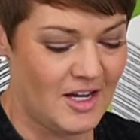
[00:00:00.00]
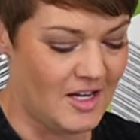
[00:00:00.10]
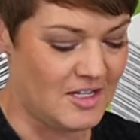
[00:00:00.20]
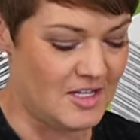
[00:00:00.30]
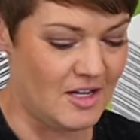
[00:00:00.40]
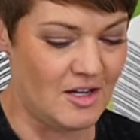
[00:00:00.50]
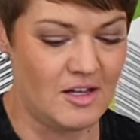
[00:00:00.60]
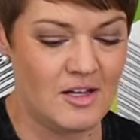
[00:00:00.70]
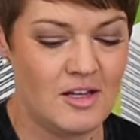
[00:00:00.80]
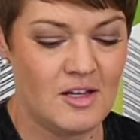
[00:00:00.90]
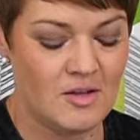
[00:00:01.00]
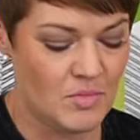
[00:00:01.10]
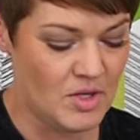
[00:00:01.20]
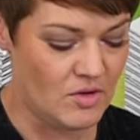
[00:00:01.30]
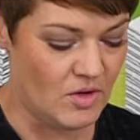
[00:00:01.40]
and
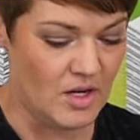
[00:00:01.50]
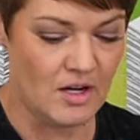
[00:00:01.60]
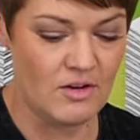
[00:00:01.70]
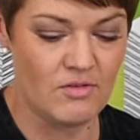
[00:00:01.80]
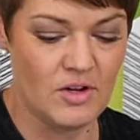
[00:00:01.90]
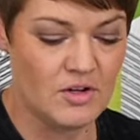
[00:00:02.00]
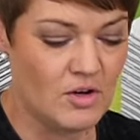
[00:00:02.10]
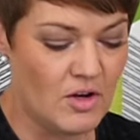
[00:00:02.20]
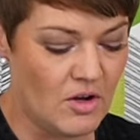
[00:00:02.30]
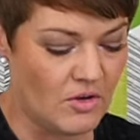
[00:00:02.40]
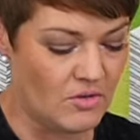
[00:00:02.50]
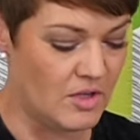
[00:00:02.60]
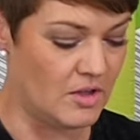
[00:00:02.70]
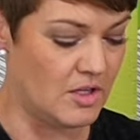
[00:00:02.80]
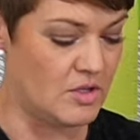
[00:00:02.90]
be creative on your own
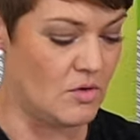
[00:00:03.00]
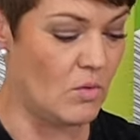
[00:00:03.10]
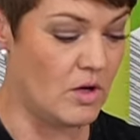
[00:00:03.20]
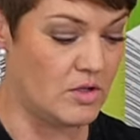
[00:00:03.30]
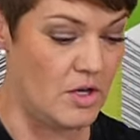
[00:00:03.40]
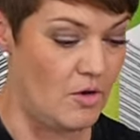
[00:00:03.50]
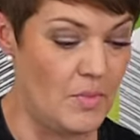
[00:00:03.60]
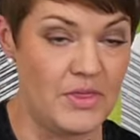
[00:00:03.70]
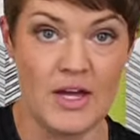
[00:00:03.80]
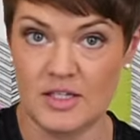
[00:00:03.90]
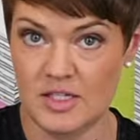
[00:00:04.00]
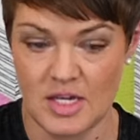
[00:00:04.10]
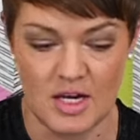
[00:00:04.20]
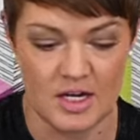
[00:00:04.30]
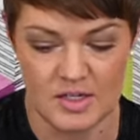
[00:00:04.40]
unless you want to, but that's
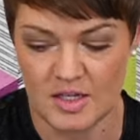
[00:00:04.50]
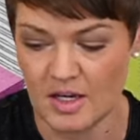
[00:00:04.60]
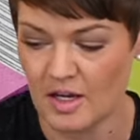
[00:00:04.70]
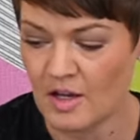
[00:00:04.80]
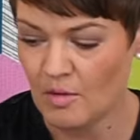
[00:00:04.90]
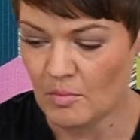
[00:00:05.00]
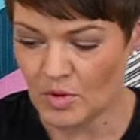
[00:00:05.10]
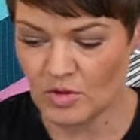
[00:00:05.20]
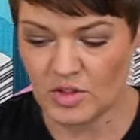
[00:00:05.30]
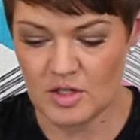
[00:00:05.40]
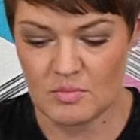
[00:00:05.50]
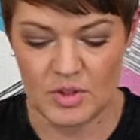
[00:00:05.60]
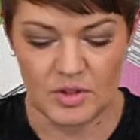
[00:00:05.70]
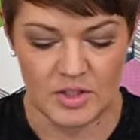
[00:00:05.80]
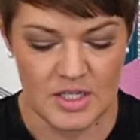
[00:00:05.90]
the idea. Building
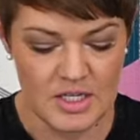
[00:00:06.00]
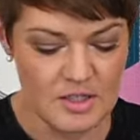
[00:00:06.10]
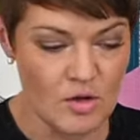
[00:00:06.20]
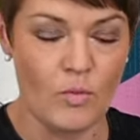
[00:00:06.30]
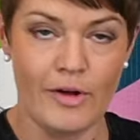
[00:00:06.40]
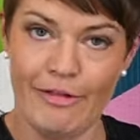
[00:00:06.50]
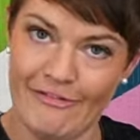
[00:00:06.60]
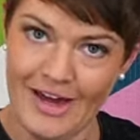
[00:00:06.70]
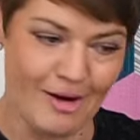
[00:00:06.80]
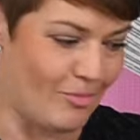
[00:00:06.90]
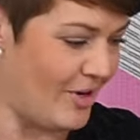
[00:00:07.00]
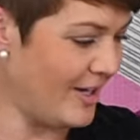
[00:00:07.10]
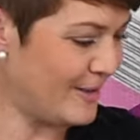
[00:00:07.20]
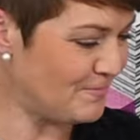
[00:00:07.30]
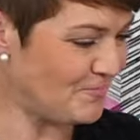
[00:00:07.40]
buildings with
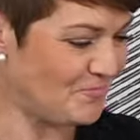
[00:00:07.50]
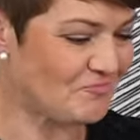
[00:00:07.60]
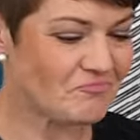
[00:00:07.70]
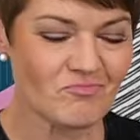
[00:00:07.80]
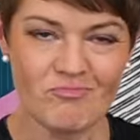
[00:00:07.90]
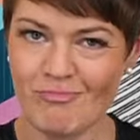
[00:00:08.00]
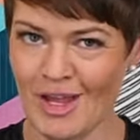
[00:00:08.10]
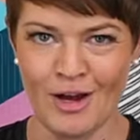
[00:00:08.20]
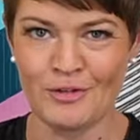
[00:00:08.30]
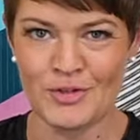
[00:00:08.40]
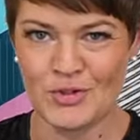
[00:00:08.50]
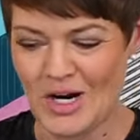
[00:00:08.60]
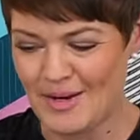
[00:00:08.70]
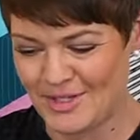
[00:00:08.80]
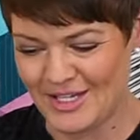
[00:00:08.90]
fabric out of
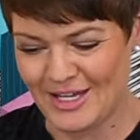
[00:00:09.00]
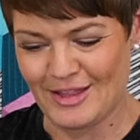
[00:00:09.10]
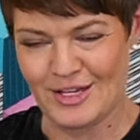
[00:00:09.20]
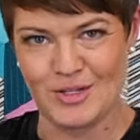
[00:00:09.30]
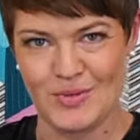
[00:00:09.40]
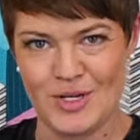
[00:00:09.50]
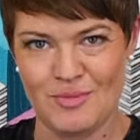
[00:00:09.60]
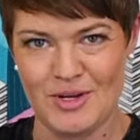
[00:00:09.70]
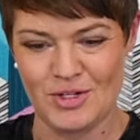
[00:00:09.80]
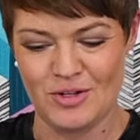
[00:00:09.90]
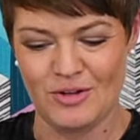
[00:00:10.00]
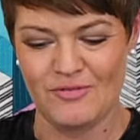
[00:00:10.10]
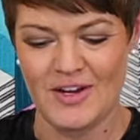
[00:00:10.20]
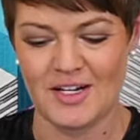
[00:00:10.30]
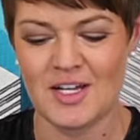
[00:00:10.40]
stripes to get this three-dimensional
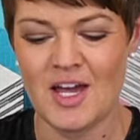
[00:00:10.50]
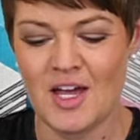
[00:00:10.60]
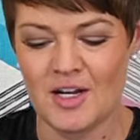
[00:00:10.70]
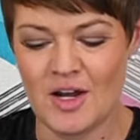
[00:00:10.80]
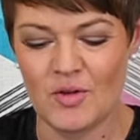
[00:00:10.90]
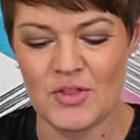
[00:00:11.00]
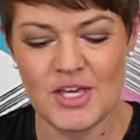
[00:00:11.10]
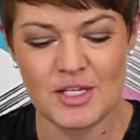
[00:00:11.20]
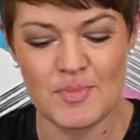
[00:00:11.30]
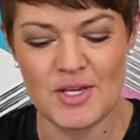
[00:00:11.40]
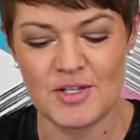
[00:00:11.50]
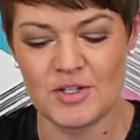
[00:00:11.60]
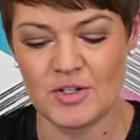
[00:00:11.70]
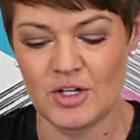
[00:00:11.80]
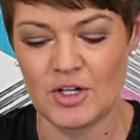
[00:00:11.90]
effect. Now these
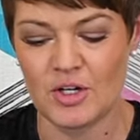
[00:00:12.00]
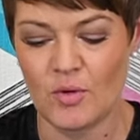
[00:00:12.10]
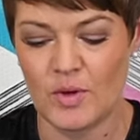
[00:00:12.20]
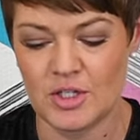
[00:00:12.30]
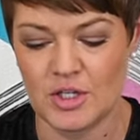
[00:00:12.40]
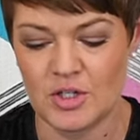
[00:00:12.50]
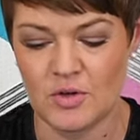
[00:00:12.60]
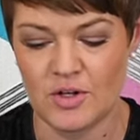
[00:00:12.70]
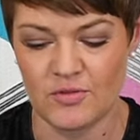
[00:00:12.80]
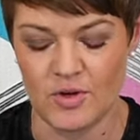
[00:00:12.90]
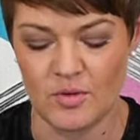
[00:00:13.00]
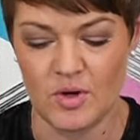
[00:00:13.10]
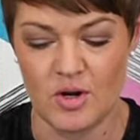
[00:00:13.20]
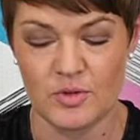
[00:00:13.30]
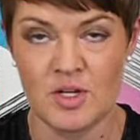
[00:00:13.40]
pieces are going to go into 2 different
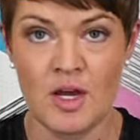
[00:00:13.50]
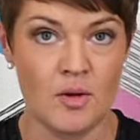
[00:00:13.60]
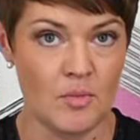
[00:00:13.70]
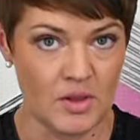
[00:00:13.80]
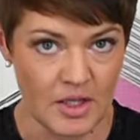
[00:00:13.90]
rows, but